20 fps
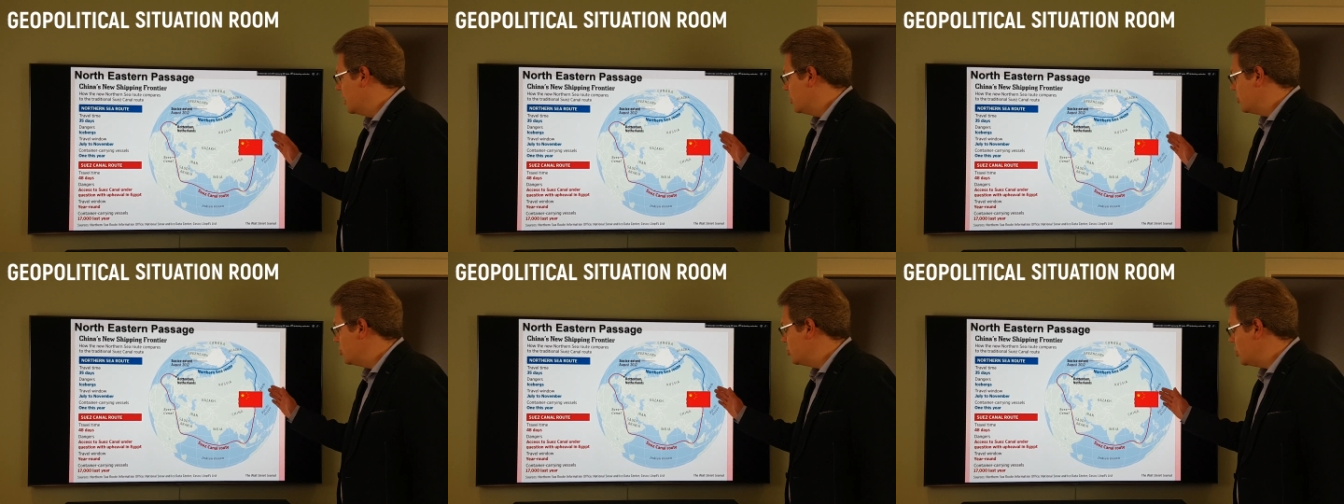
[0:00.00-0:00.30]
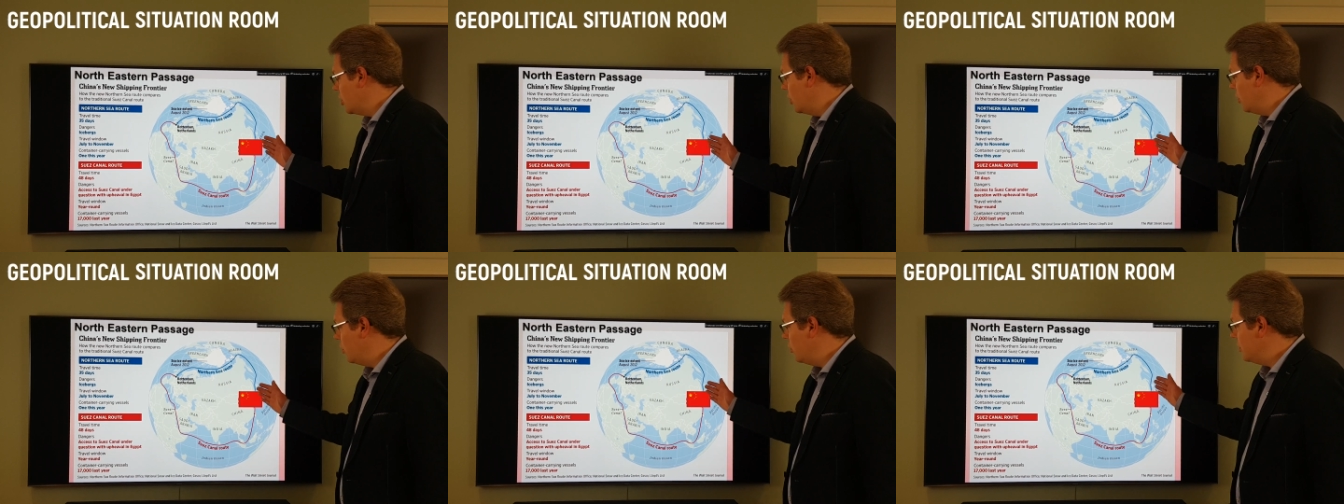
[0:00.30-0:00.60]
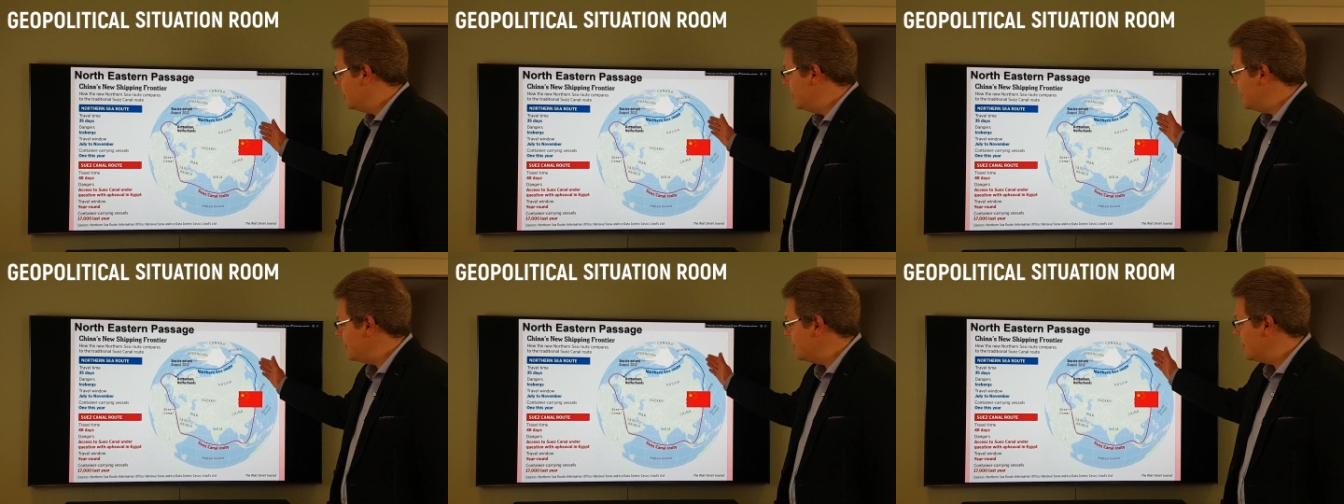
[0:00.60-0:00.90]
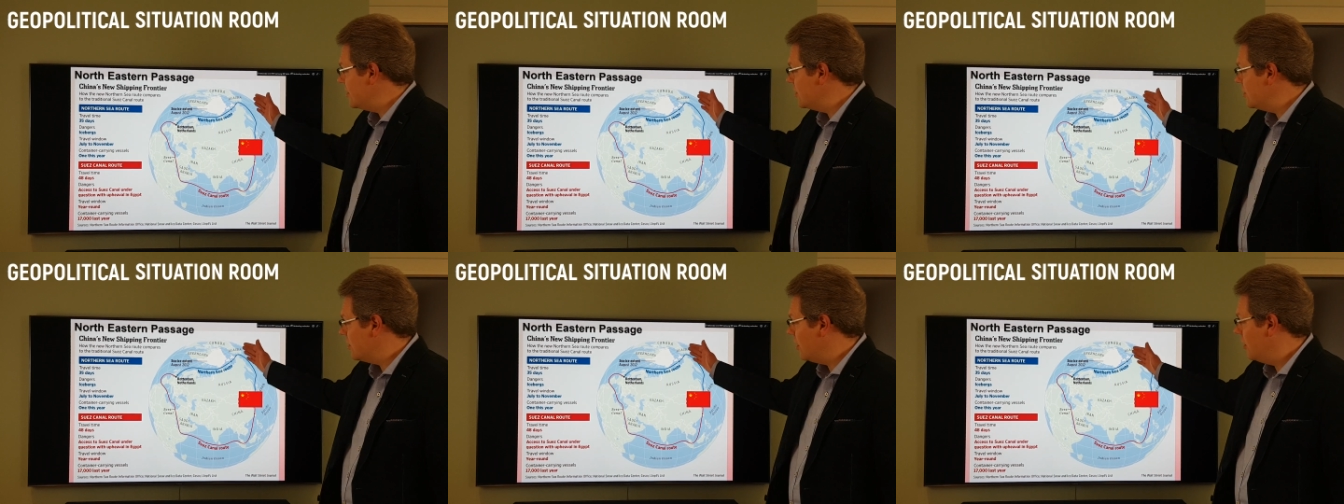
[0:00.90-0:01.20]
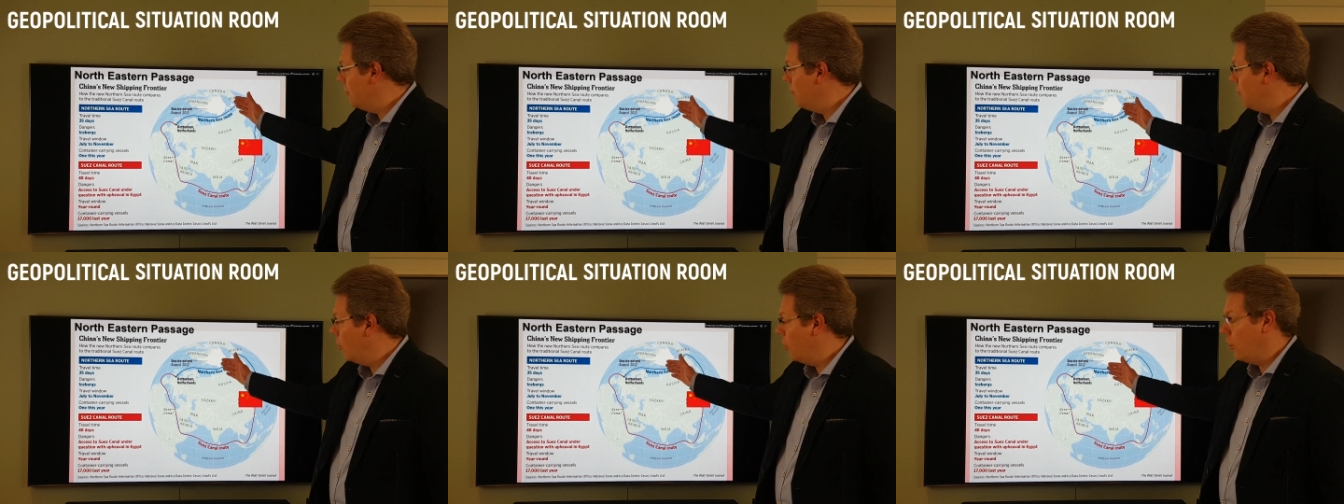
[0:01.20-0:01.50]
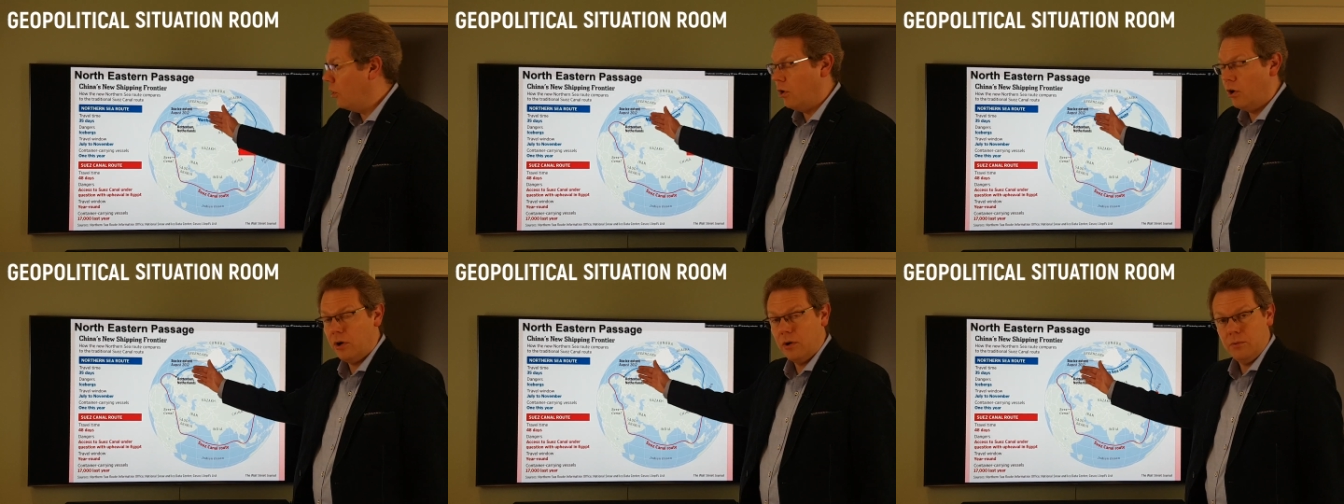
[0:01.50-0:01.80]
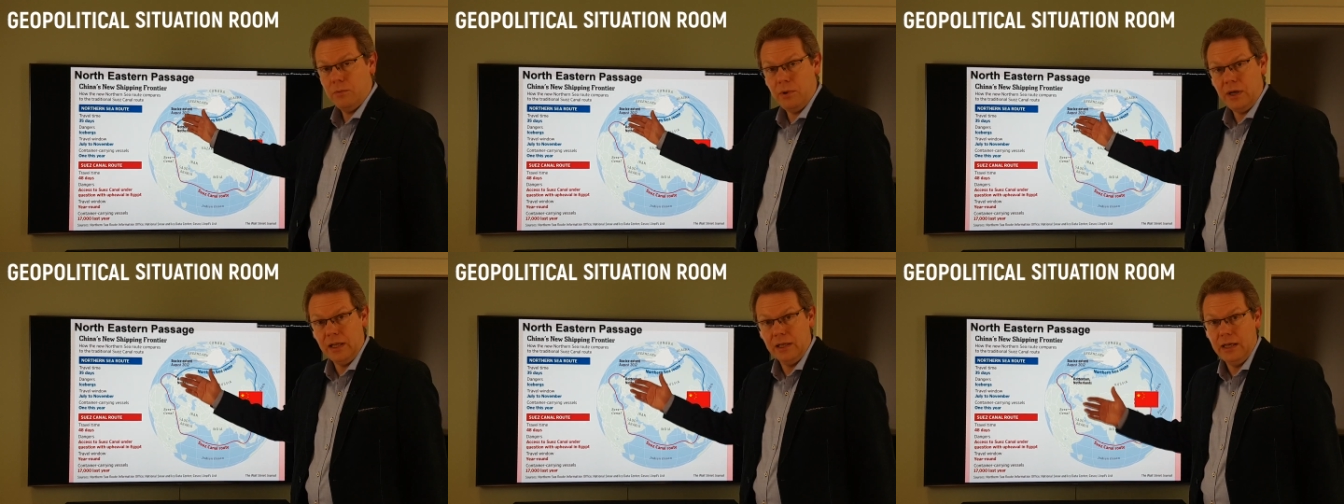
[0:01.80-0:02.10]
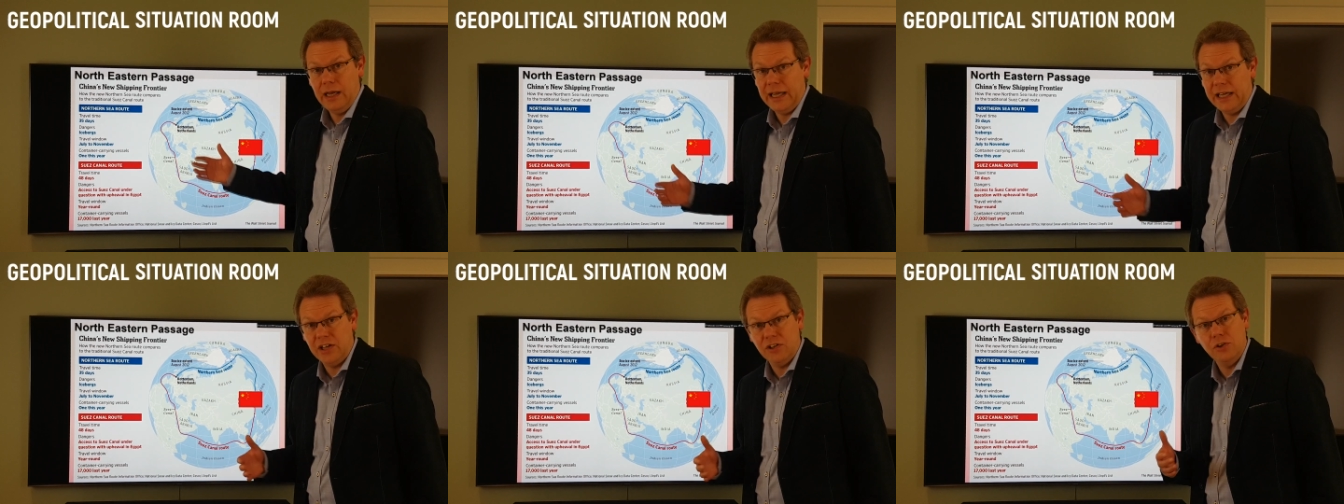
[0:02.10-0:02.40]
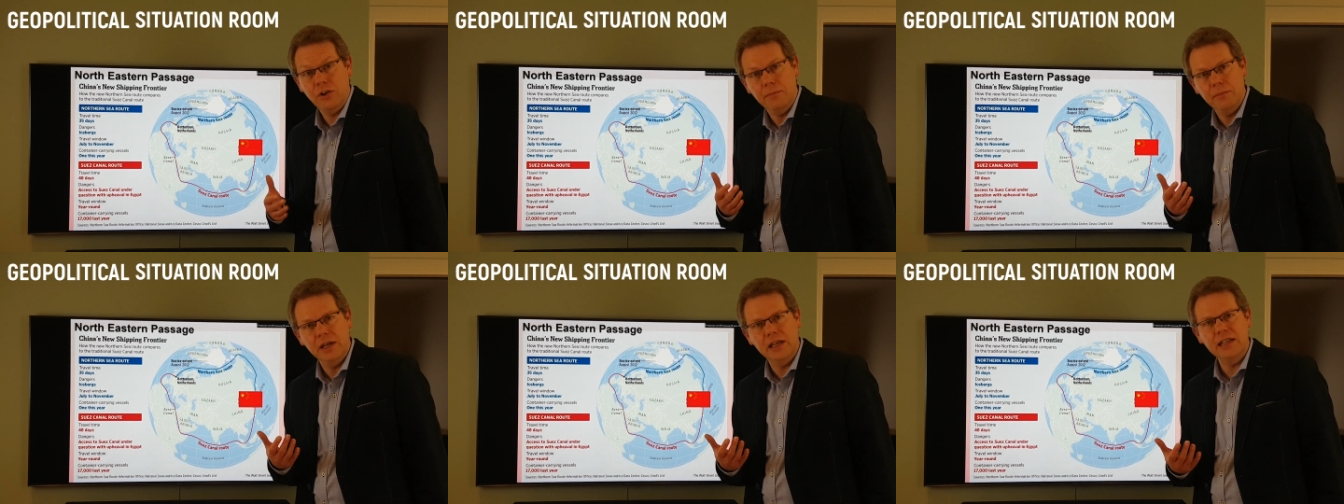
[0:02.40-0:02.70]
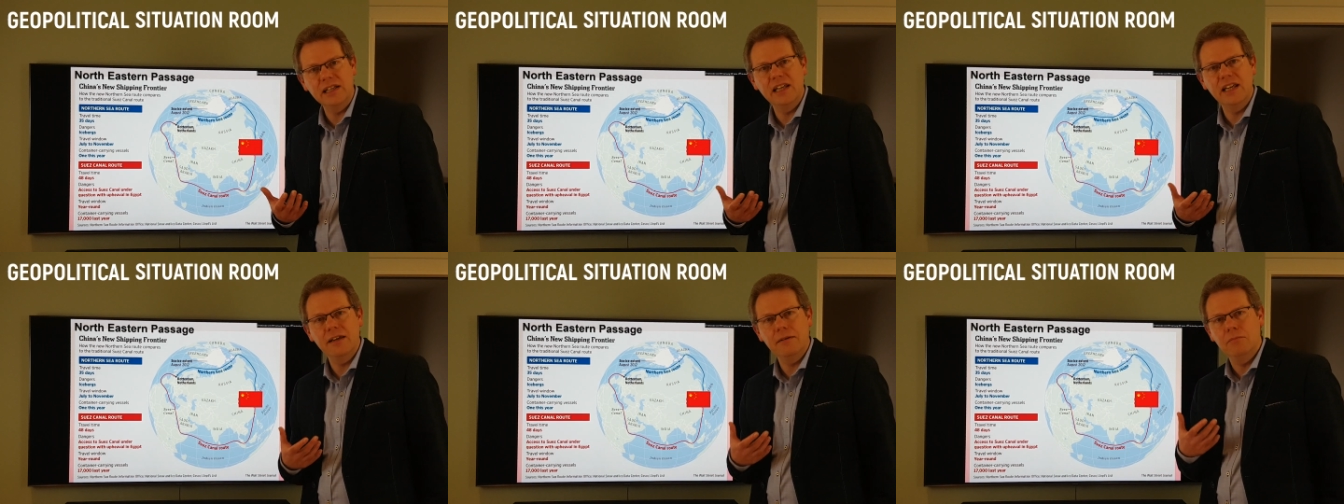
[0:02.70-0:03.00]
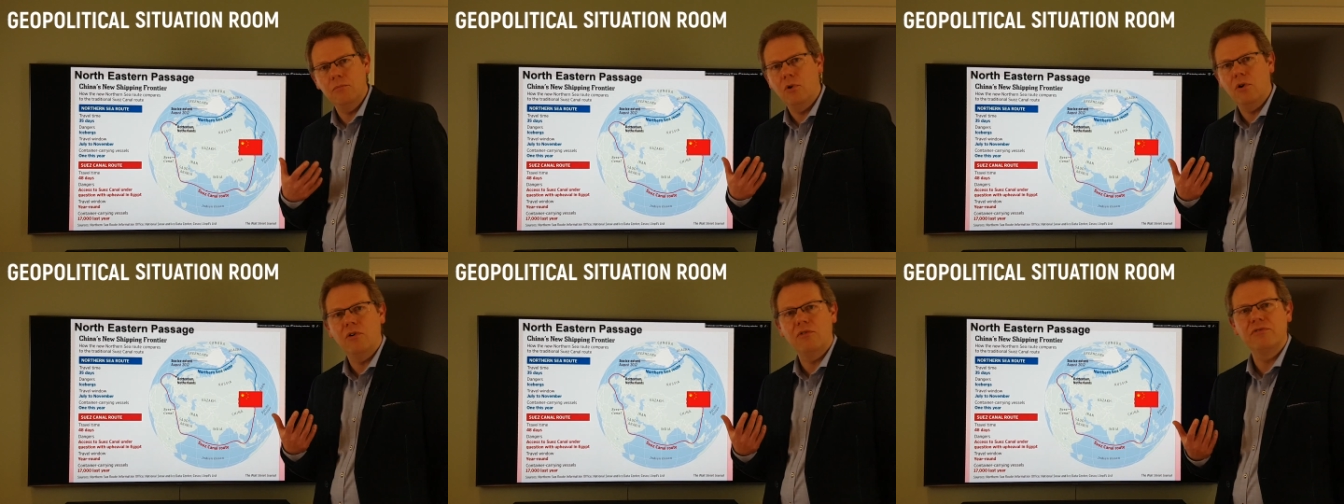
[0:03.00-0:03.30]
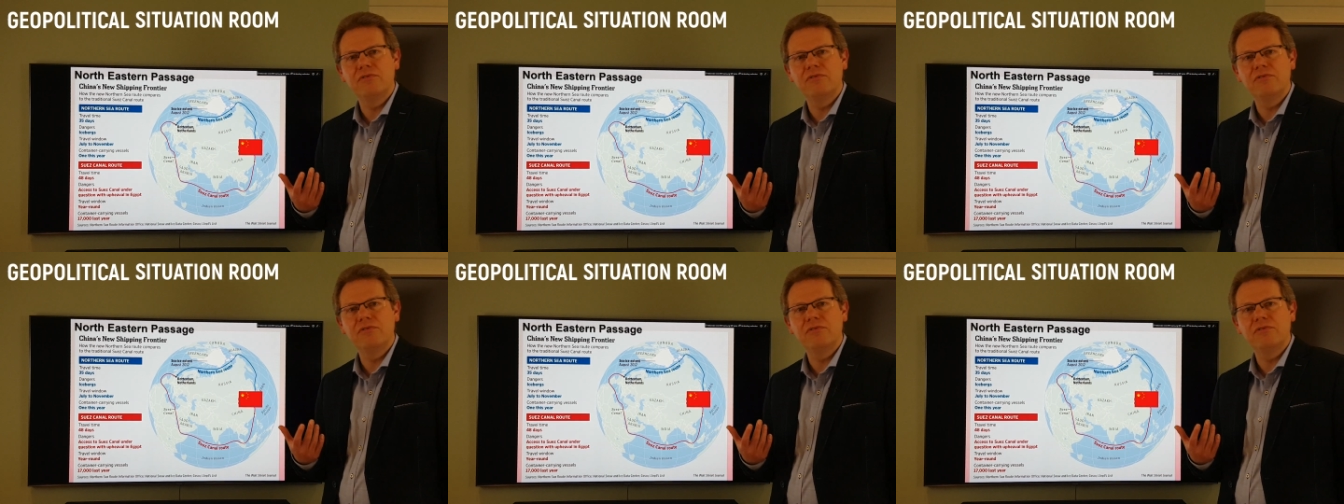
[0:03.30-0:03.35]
So this is a more, well, economically more